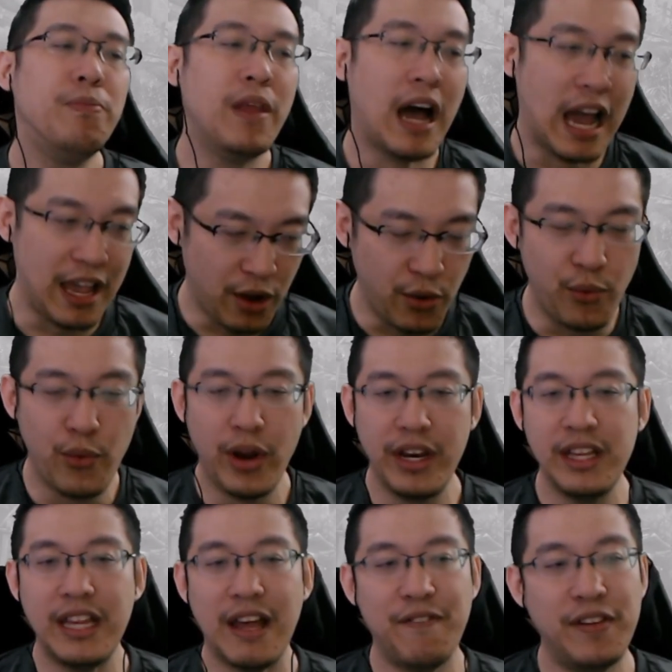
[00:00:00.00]
I already
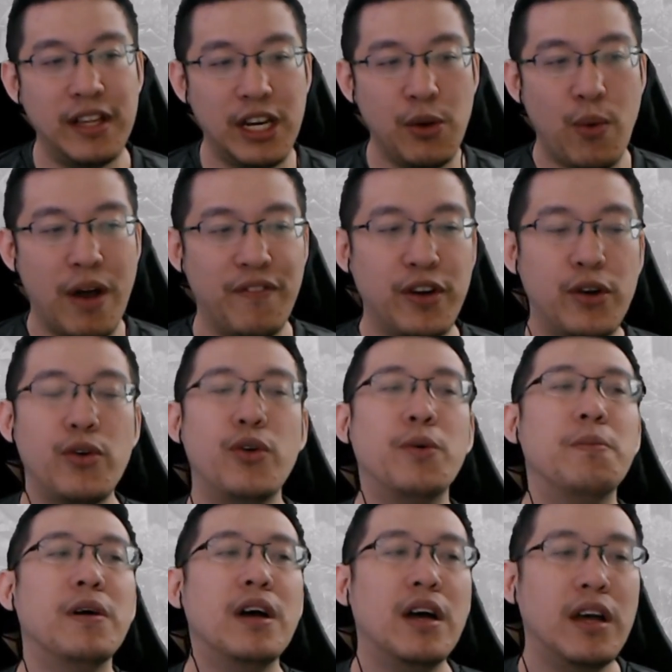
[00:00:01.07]
definitely will have a
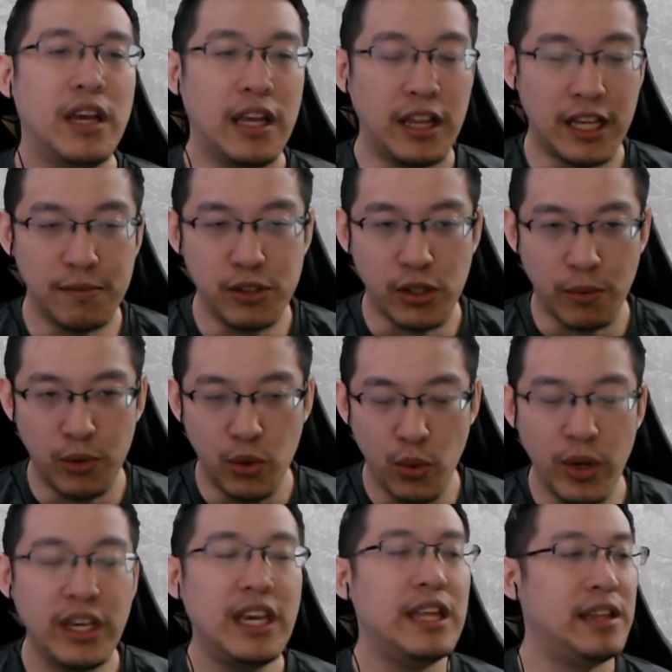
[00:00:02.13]
group. In terms of
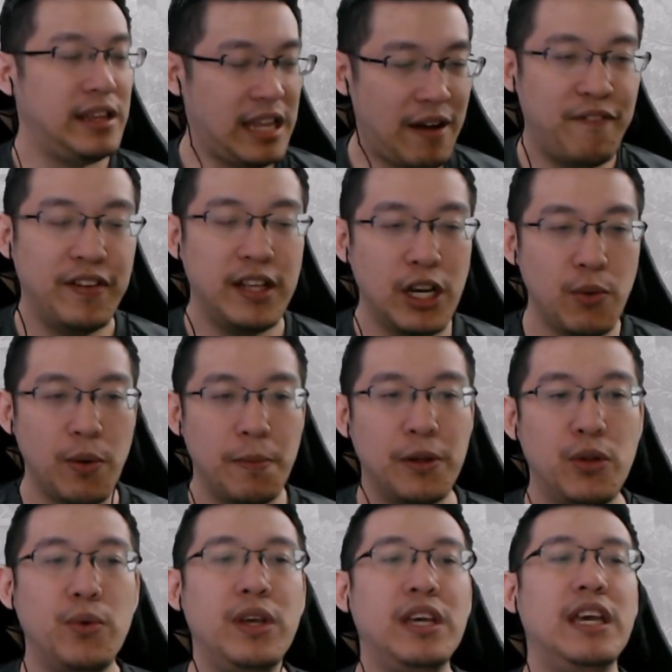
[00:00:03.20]
doing it, definitely will be
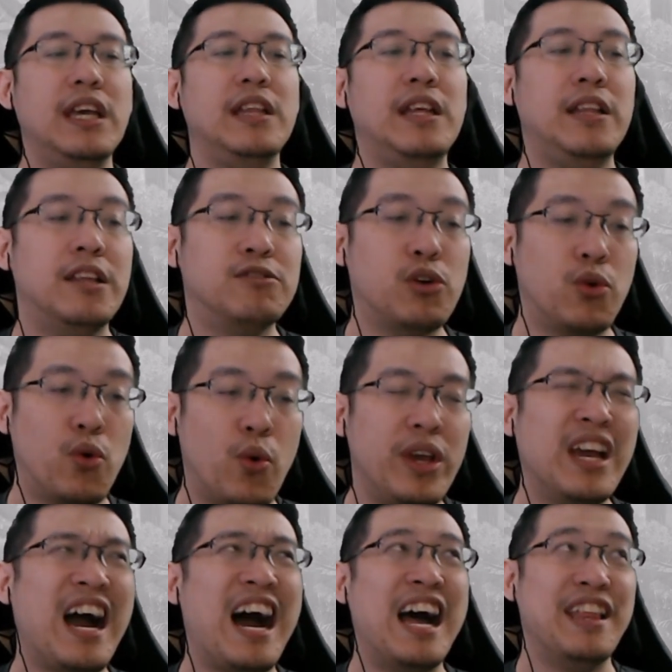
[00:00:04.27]
doing it. In terms of going
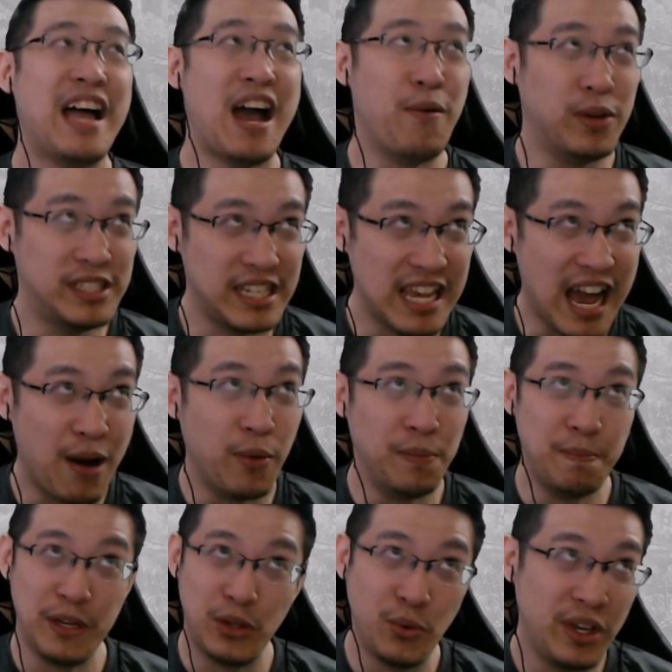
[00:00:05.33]
hard, I would say I would
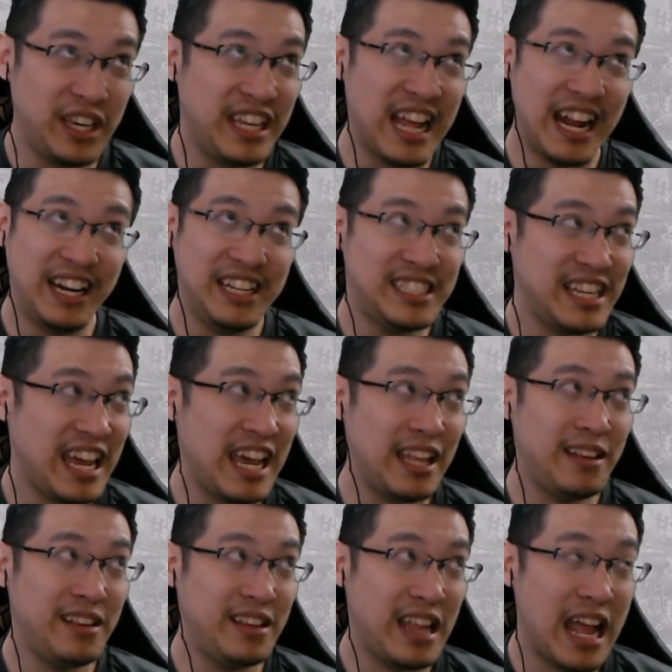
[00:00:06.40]
be doing it at least
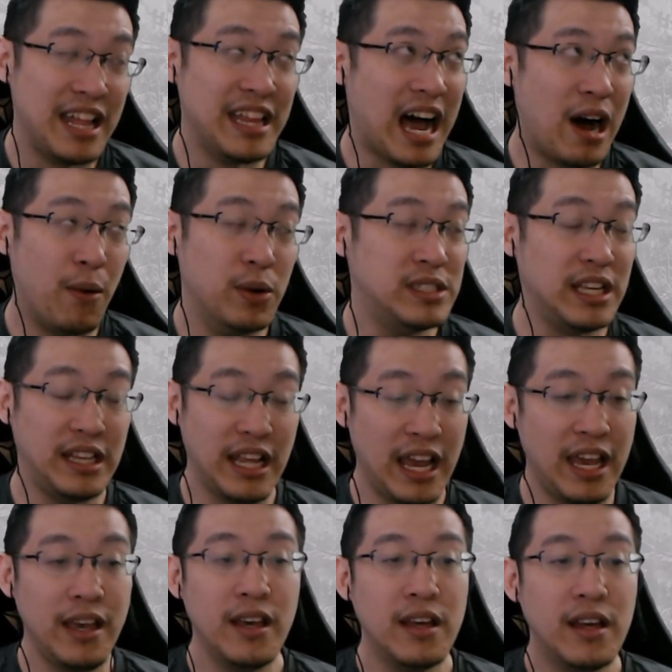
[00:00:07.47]
8-10 hours a
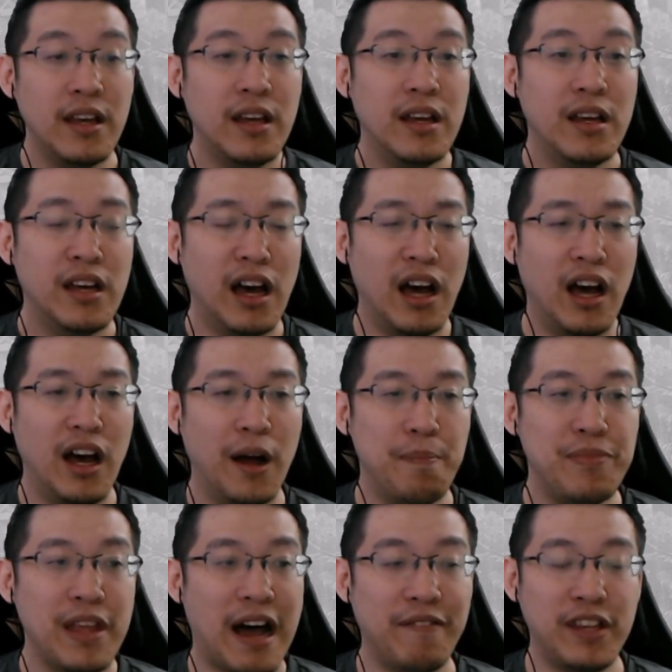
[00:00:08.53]
day.
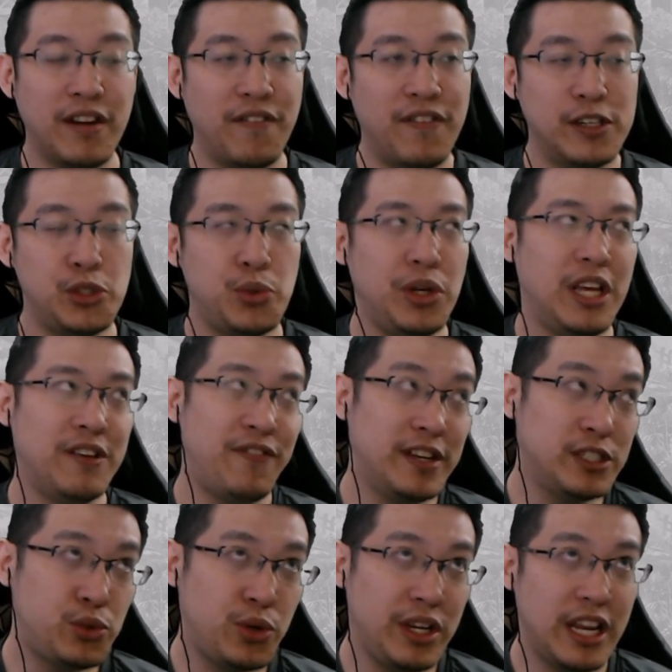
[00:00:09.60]
After the first 3 days.
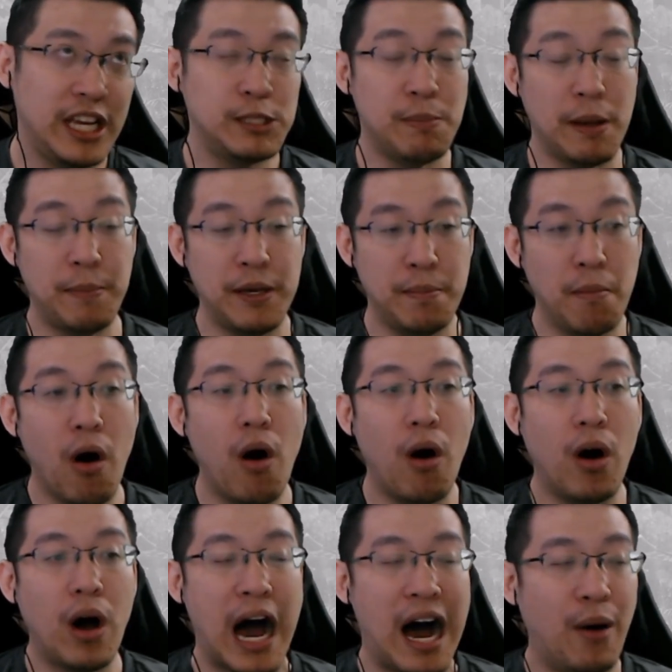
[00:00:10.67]
First 3 days might be
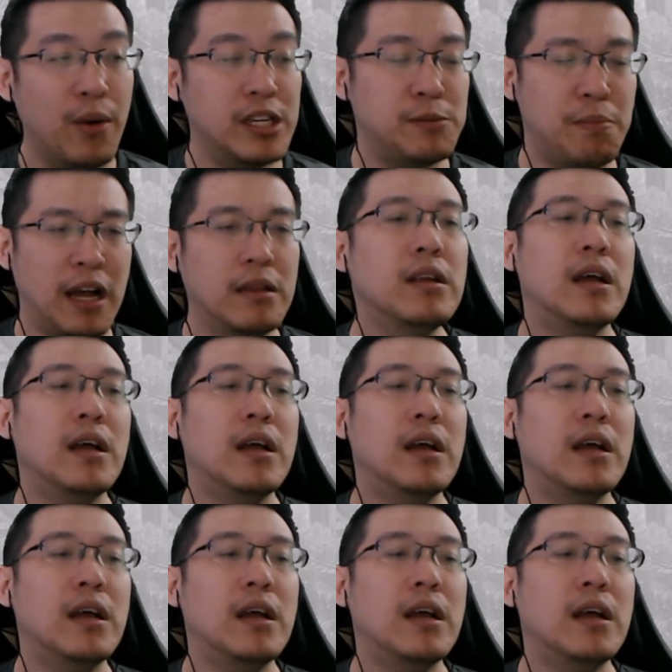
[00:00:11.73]
more hours, but